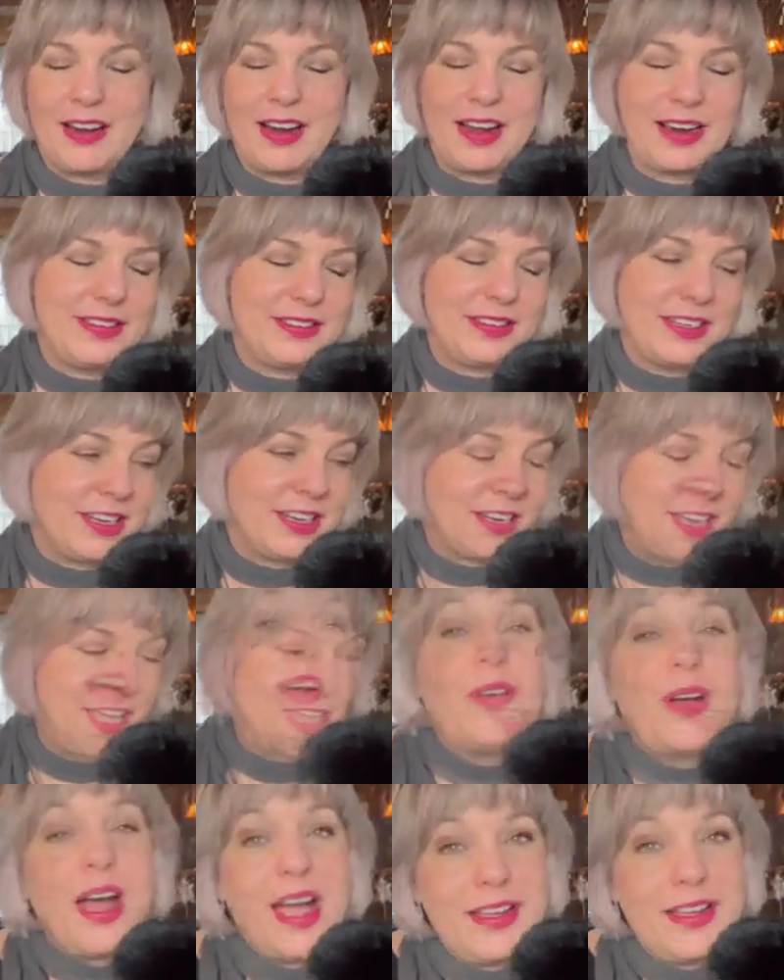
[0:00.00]
I
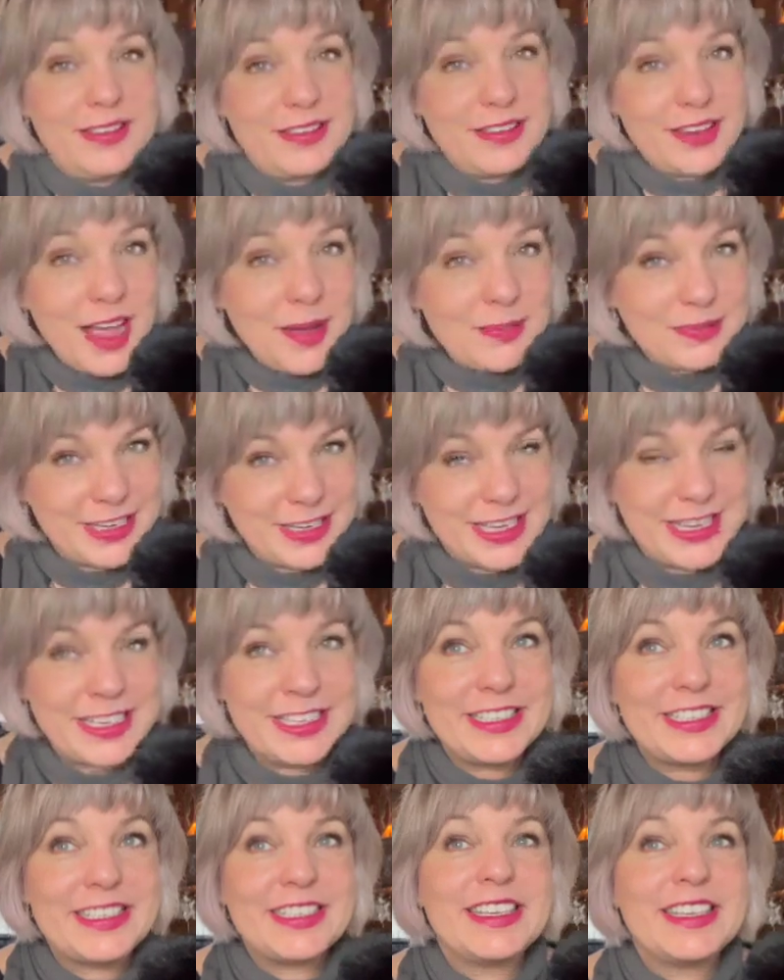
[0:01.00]
stopped
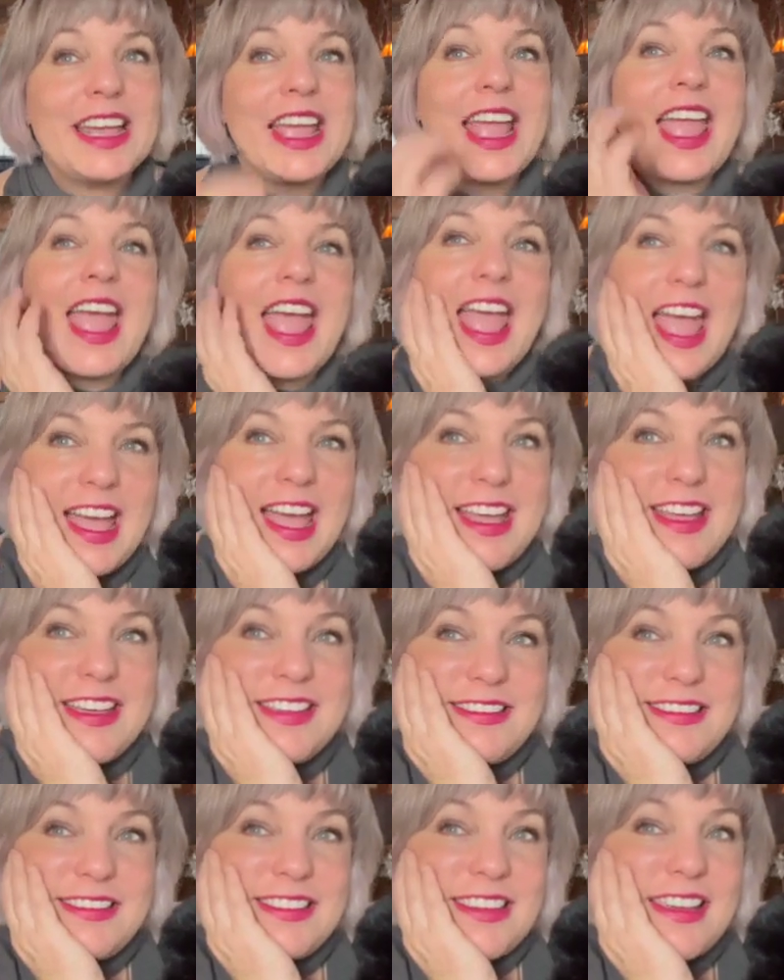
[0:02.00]
it,
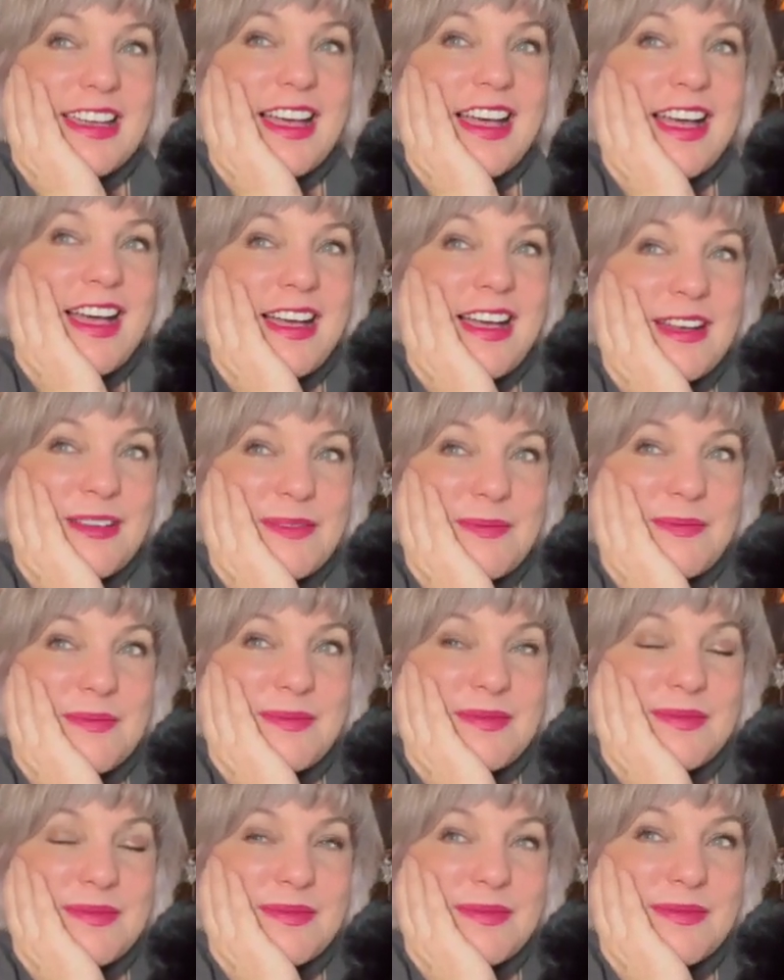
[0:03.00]
and
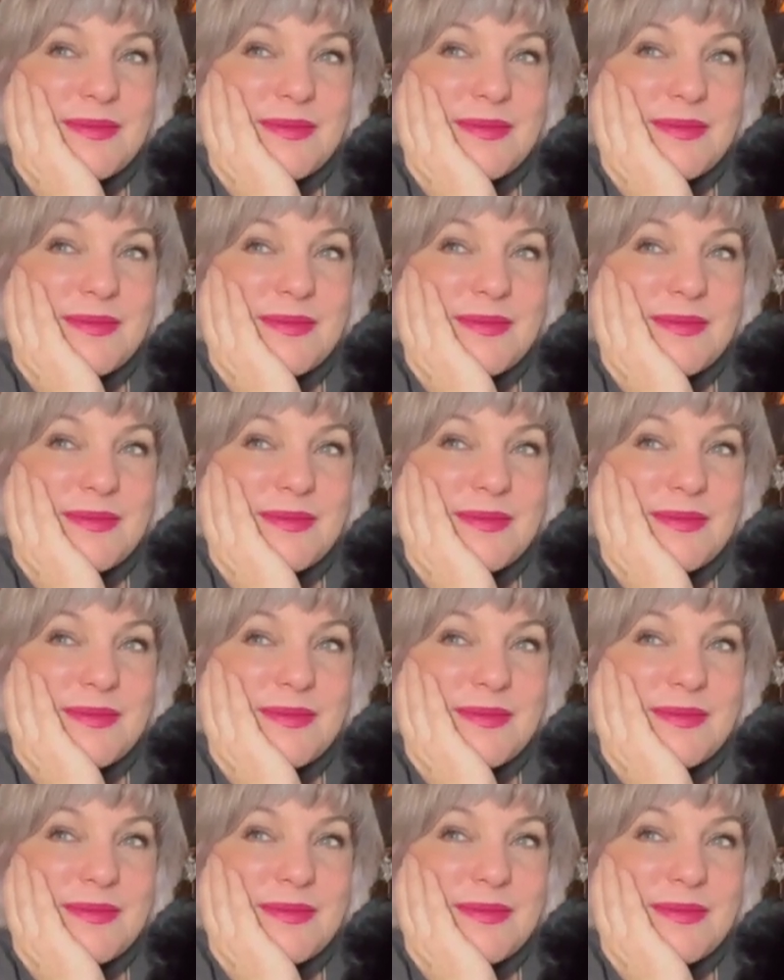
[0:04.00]
then